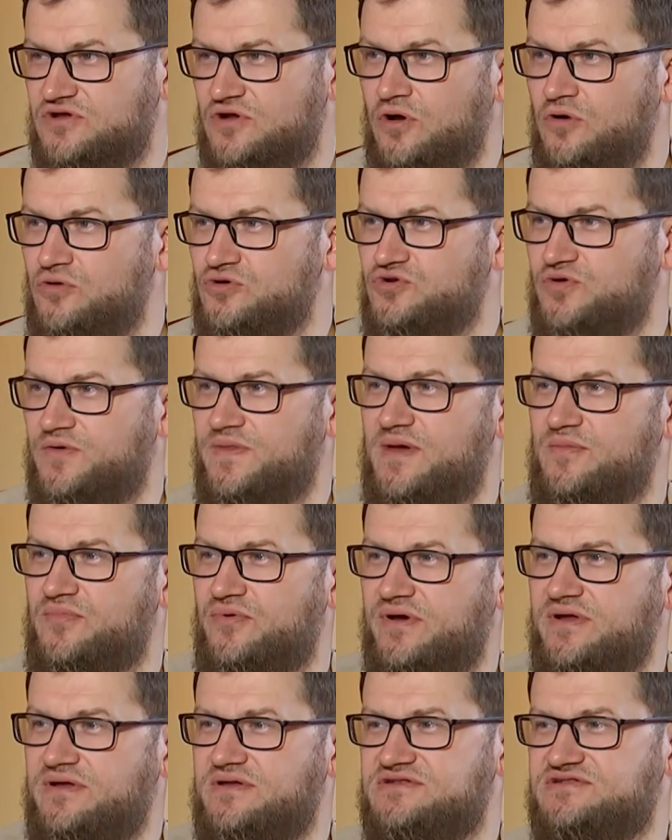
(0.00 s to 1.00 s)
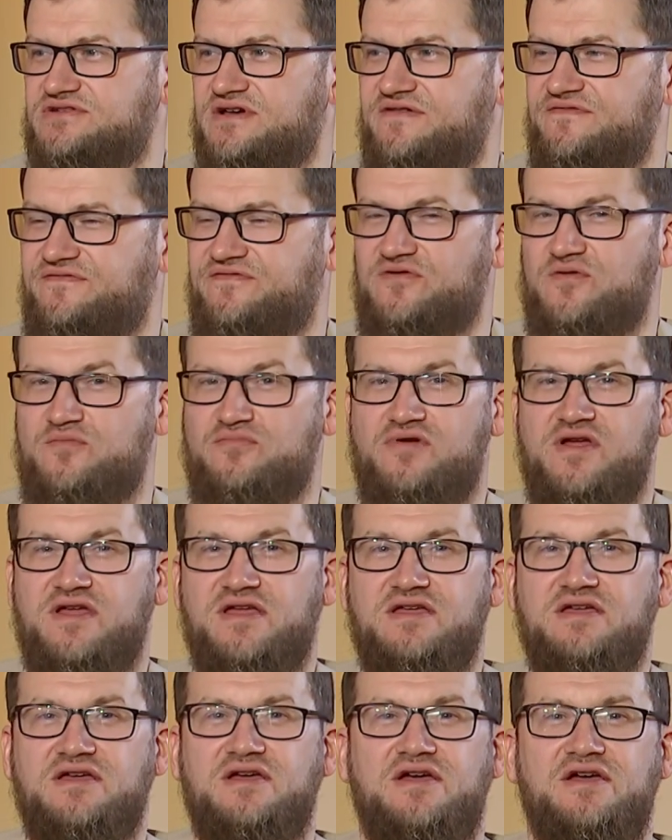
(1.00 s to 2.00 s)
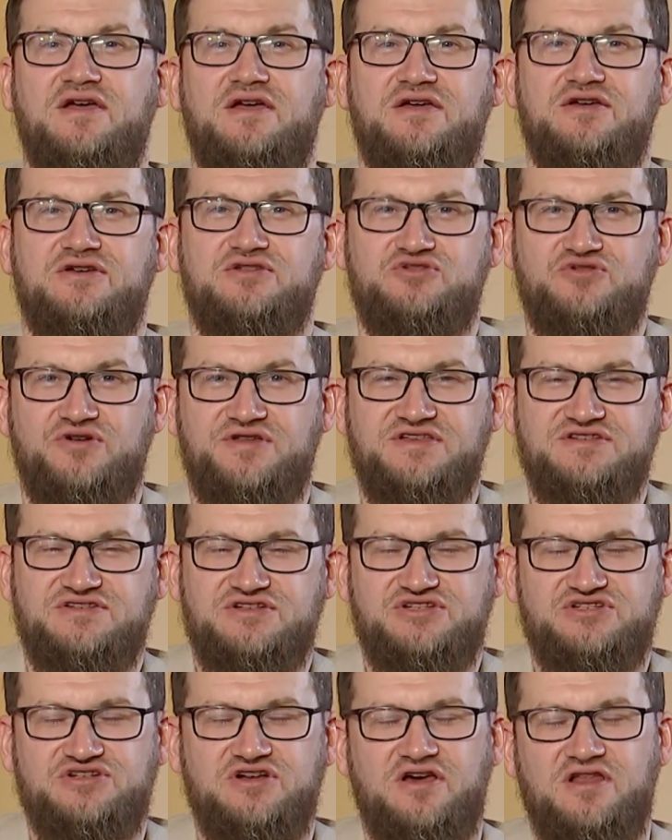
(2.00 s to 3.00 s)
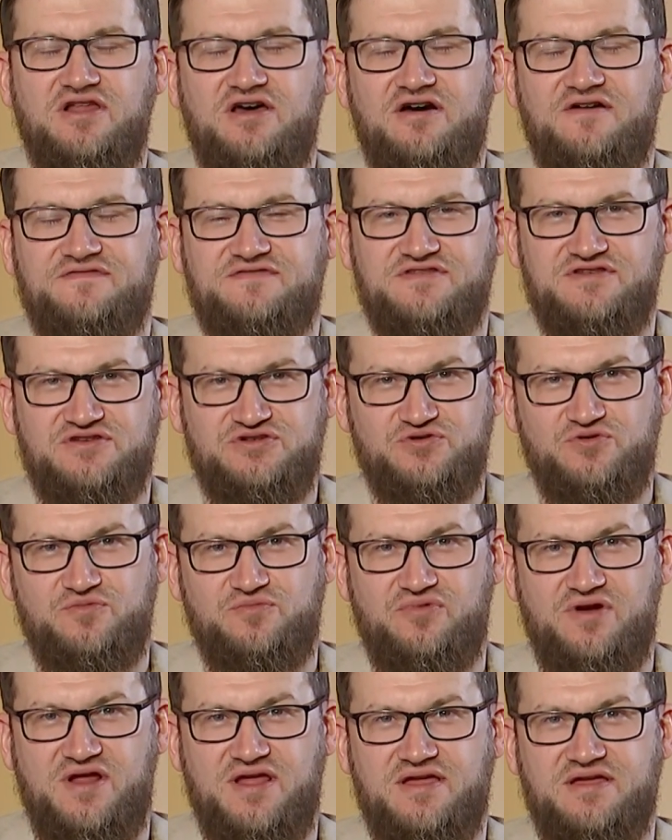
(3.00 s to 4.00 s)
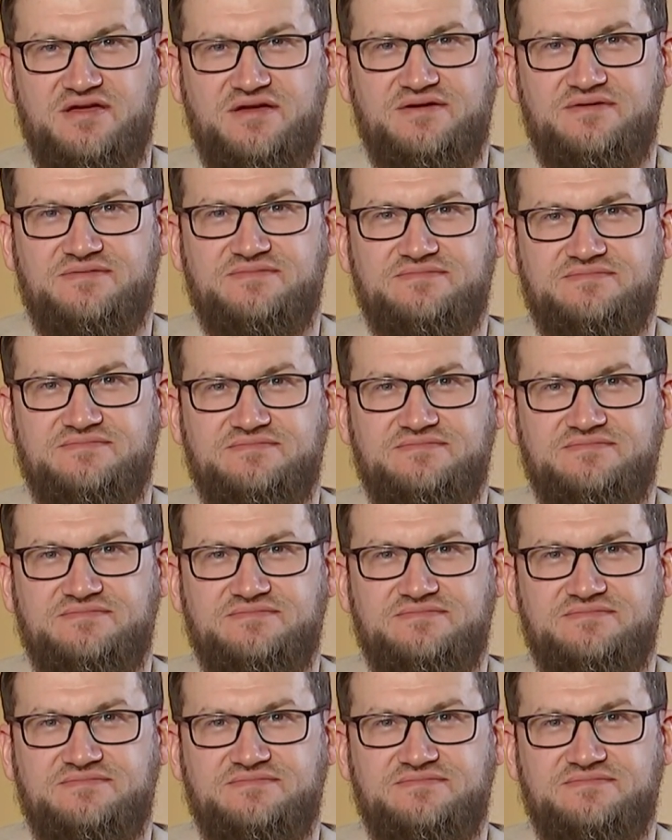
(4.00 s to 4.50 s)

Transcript: Just going to hold you on that point. It's time for a break. Join us inshallah after this short break.